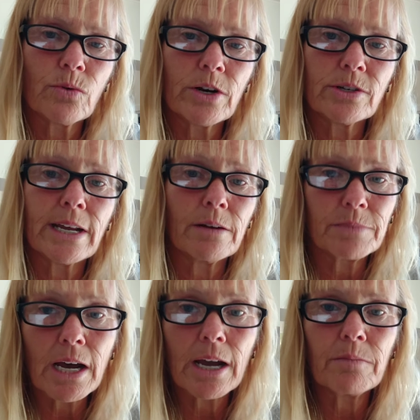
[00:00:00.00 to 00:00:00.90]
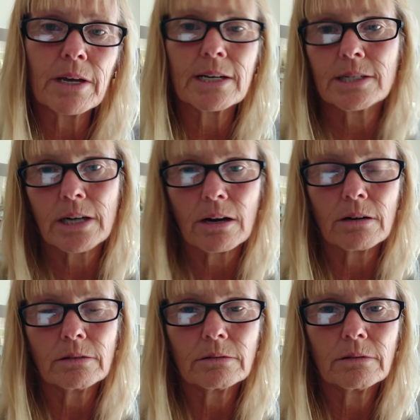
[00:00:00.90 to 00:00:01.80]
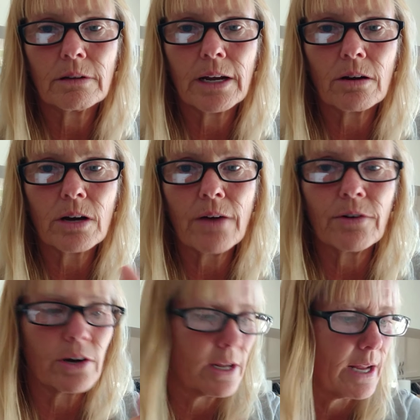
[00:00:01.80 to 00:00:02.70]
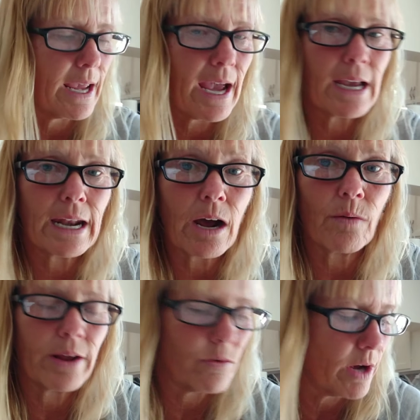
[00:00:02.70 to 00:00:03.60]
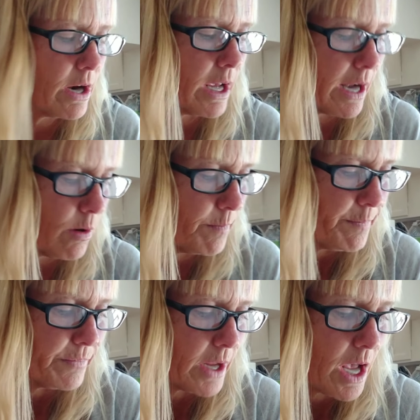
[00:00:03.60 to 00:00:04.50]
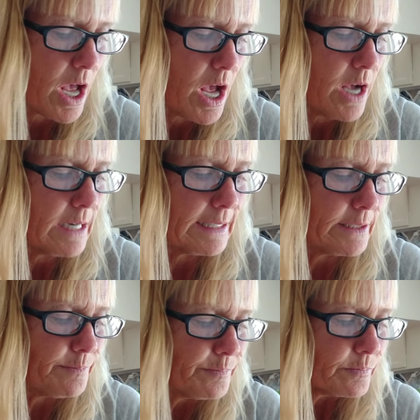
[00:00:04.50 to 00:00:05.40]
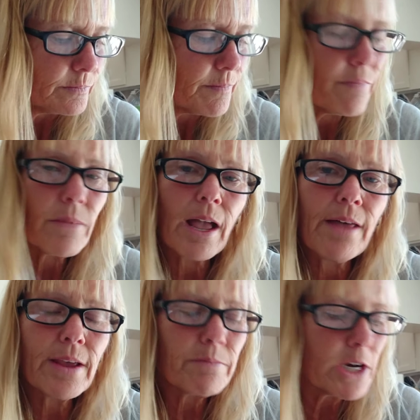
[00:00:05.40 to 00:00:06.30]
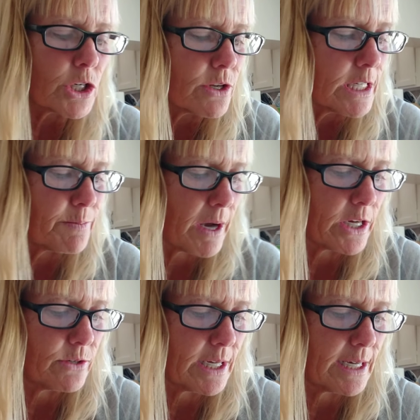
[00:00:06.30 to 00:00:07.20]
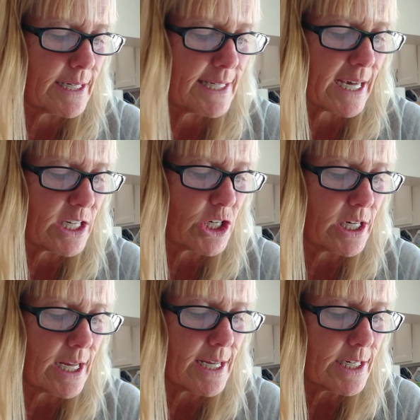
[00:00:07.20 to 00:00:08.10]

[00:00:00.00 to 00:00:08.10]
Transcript: critters end up dying because they're covered and they can't get out. They don't know how to get out. And they measure this by using a Secchi